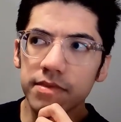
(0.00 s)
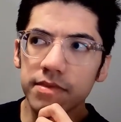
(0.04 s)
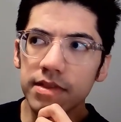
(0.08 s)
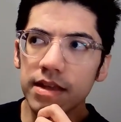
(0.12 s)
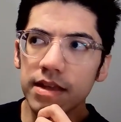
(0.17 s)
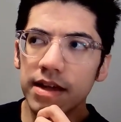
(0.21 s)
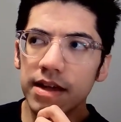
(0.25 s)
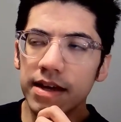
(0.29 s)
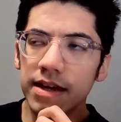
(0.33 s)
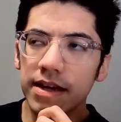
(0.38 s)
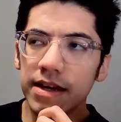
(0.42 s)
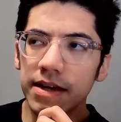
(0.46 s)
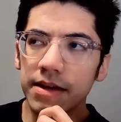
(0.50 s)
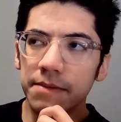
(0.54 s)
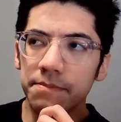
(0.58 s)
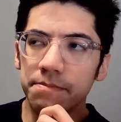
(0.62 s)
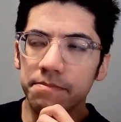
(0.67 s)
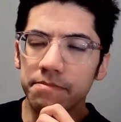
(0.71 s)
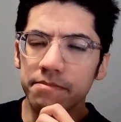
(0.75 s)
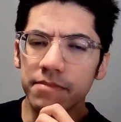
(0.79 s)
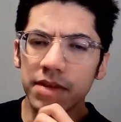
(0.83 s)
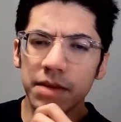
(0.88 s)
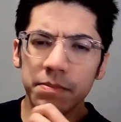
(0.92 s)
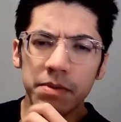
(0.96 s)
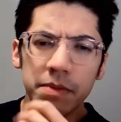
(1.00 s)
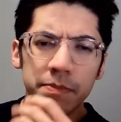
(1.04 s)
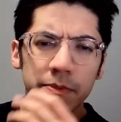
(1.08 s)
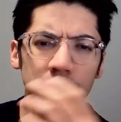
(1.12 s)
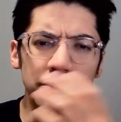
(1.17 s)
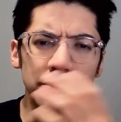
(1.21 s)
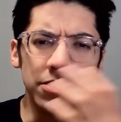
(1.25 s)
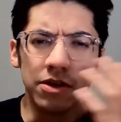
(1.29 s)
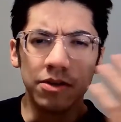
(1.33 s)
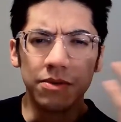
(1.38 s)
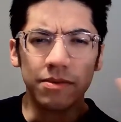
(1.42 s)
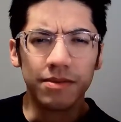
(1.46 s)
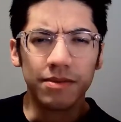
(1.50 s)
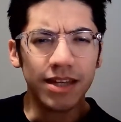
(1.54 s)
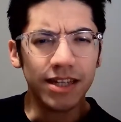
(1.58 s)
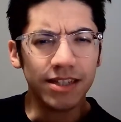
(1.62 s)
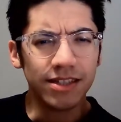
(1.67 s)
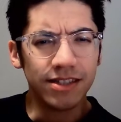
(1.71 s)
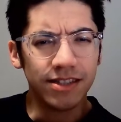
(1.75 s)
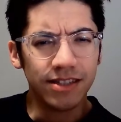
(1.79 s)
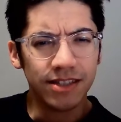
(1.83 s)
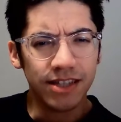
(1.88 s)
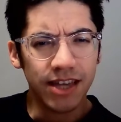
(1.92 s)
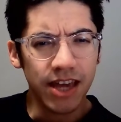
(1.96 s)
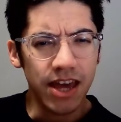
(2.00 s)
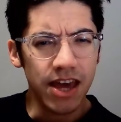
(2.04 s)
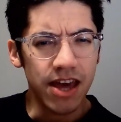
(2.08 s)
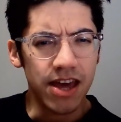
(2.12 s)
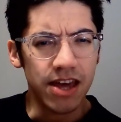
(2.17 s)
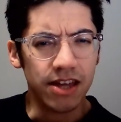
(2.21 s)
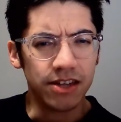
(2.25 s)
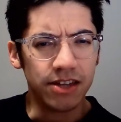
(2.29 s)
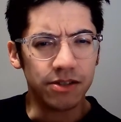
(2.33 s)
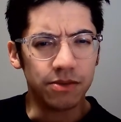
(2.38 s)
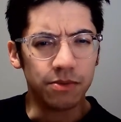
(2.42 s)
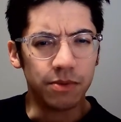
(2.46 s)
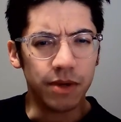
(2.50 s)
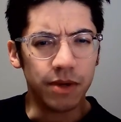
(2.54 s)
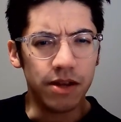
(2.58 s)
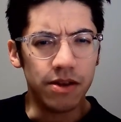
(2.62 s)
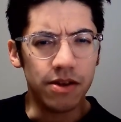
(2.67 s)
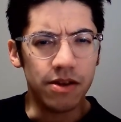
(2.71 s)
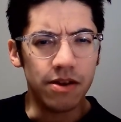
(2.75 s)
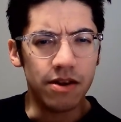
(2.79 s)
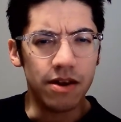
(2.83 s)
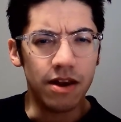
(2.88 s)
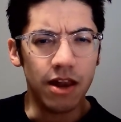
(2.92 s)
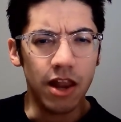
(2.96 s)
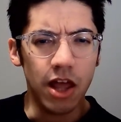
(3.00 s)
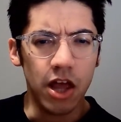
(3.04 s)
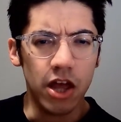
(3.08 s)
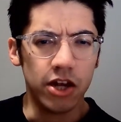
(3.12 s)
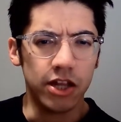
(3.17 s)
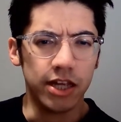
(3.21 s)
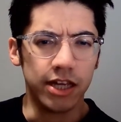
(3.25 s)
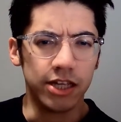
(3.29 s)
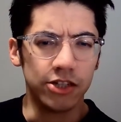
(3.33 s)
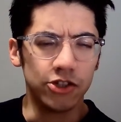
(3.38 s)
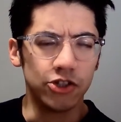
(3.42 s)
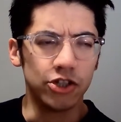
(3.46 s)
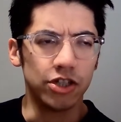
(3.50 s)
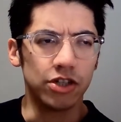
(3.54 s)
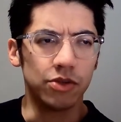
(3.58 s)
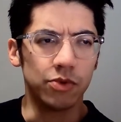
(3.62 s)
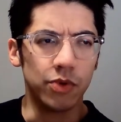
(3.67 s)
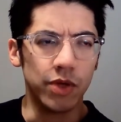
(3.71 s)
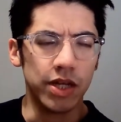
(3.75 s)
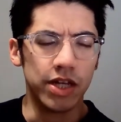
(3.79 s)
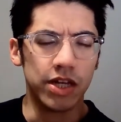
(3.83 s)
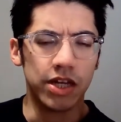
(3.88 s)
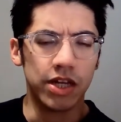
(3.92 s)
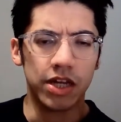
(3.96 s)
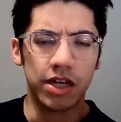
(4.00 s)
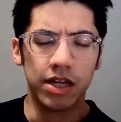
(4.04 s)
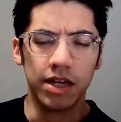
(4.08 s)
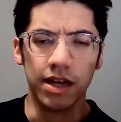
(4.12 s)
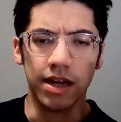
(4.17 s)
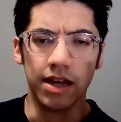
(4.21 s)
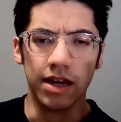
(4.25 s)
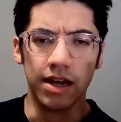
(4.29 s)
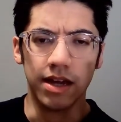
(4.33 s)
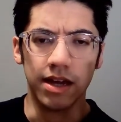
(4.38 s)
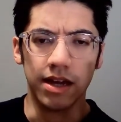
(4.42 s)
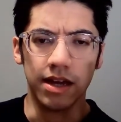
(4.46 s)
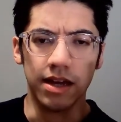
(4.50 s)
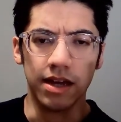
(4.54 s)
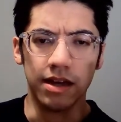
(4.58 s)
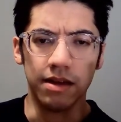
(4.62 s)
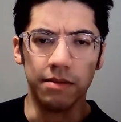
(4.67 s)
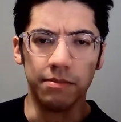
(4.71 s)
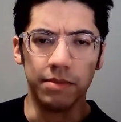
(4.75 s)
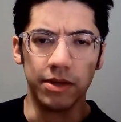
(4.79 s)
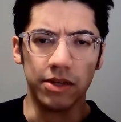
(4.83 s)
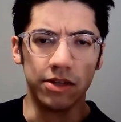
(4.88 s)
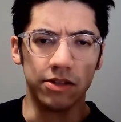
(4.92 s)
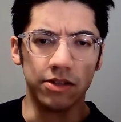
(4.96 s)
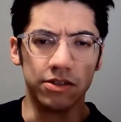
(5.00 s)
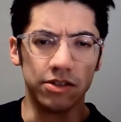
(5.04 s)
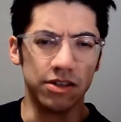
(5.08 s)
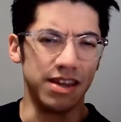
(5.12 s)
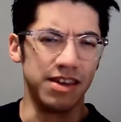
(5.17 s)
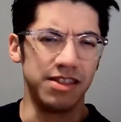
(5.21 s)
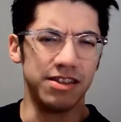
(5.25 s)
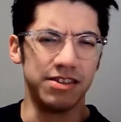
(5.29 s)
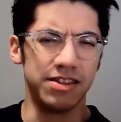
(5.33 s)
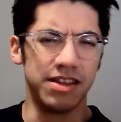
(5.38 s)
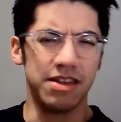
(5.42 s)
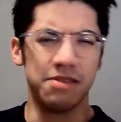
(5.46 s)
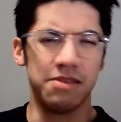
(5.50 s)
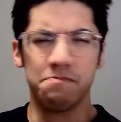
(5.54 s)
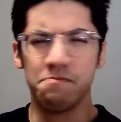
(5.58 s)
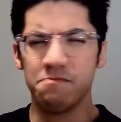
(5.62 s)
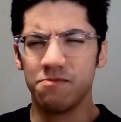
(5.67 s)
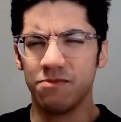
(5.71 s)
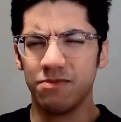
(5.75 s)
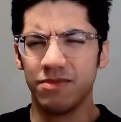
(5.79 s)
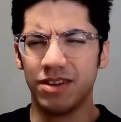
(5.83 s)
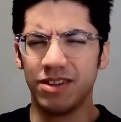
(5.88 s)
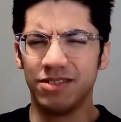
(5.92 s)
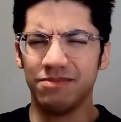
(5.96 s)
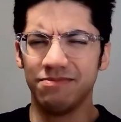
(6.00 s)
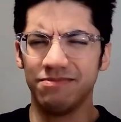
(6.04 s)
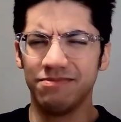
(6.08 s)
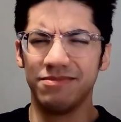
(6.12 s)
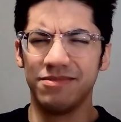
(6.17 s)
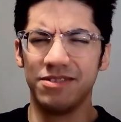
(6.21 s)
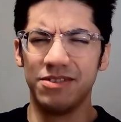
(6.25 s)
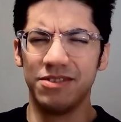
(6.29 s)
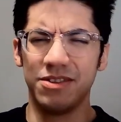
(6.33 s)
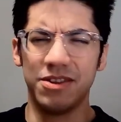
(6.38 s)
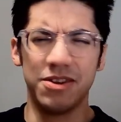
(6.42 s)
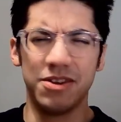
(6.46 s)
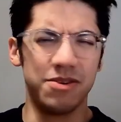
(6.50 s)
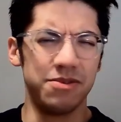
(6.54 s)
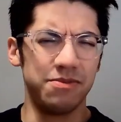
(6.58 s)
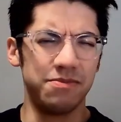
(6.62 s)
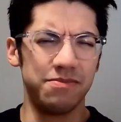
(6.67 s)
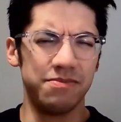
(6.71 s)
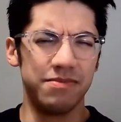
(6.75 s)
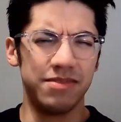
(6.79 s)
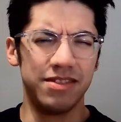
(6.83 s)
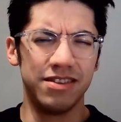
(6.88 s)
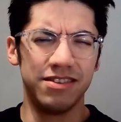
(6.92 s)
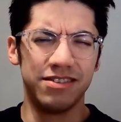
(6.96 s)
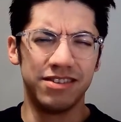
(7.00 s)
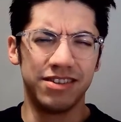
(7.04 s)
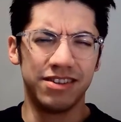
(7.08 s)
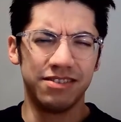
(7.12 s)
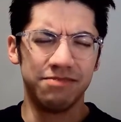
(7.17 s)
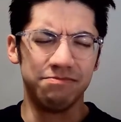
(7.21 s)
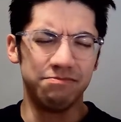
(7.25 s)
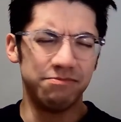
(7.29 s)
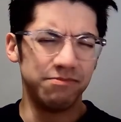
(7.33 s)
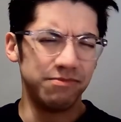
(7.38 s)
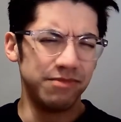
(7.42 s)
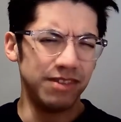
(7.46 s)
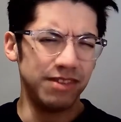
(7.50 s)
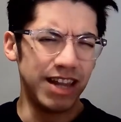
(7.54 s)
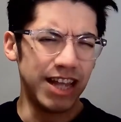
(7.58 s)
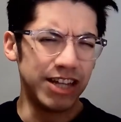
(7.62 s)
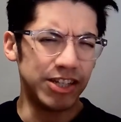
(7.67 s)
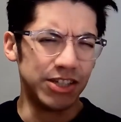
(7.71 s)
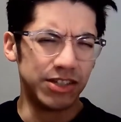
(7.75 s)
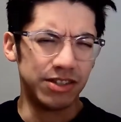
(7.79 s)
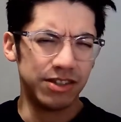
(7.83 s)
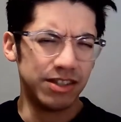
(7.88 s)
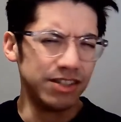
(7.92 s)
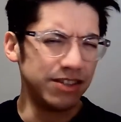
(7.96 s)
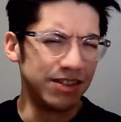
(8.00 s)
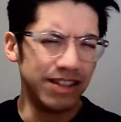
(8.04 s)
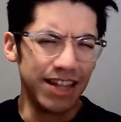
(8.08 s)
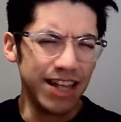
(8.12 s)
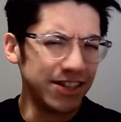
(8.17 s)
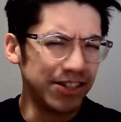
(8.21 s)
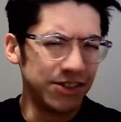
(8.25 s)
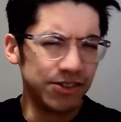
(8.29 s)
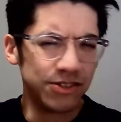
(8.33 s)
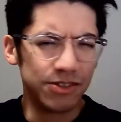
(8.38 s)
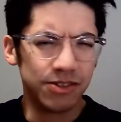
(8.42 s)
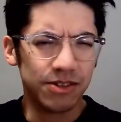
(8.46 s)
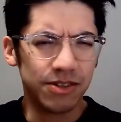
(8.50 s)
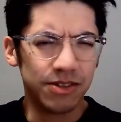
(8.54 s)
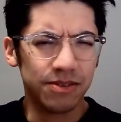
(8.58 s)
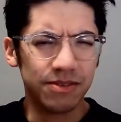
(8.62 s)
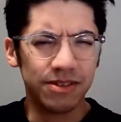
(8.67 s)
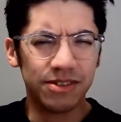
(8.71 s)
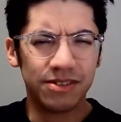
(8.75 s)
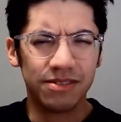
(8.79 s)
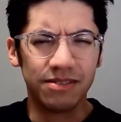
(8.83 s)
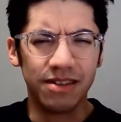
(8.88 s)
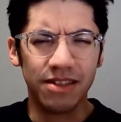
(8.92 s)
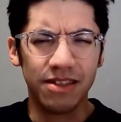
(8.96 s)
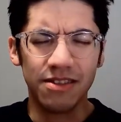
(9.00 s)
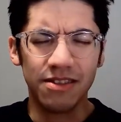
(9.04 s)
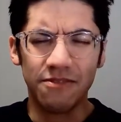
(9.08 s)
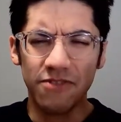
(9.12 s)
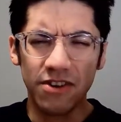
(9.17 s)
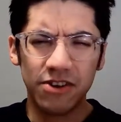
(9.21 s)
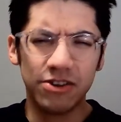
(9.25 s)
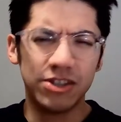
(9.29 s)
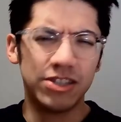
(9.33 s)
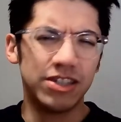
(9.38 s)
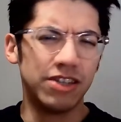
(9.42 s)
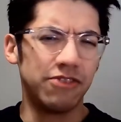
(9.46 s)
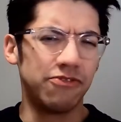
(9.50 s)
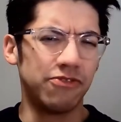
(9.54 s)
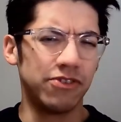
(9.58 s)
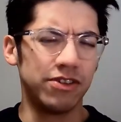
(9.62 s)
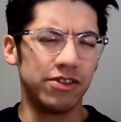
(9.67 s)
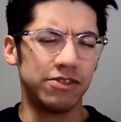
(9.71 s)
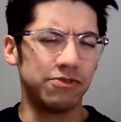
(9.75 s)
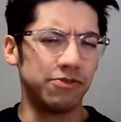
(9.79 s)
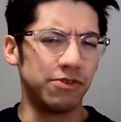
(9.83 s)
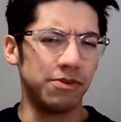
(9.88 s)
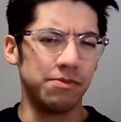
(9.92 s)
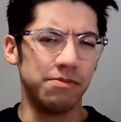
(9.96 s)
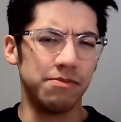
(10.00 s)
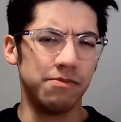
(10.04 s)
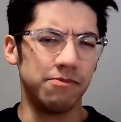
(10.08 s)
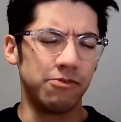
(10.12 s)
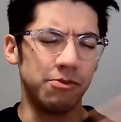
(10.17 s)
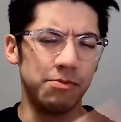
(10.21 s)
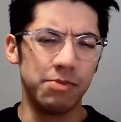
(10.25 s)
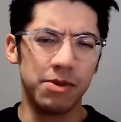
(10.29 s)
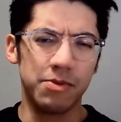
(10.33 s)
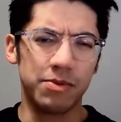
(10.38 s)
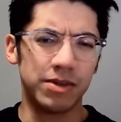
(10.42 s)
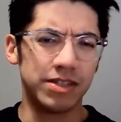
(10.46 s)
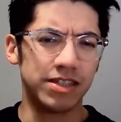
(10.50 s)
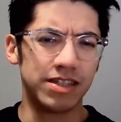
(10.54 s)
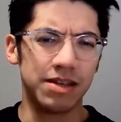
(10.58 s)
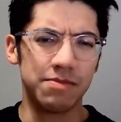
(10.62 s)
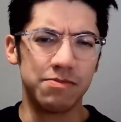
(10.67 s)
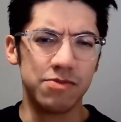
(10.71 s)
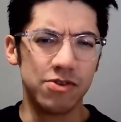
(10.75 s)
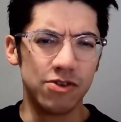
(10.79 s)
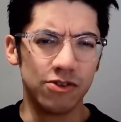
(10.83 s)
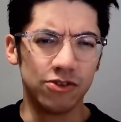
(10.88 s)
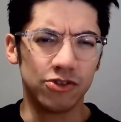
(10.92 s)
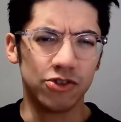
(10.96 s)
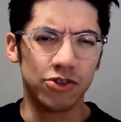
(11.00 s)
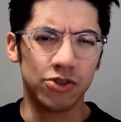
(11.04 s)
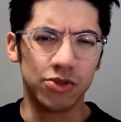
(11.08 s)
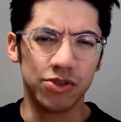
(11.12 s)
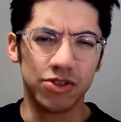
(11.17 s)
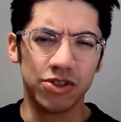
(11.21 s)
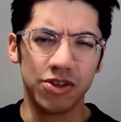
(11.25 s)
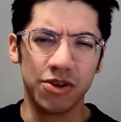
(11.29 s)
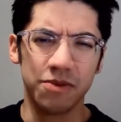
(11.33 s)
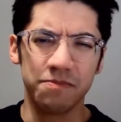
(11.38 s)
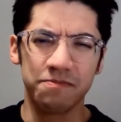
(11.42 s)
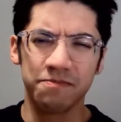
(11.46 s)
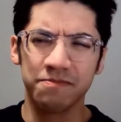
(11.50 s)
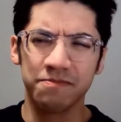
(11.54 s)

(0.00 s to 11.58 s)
many people, get scared when learning ancient Greek because, okay, they say, well, these letters, they're very different from the ones I'm used to. So,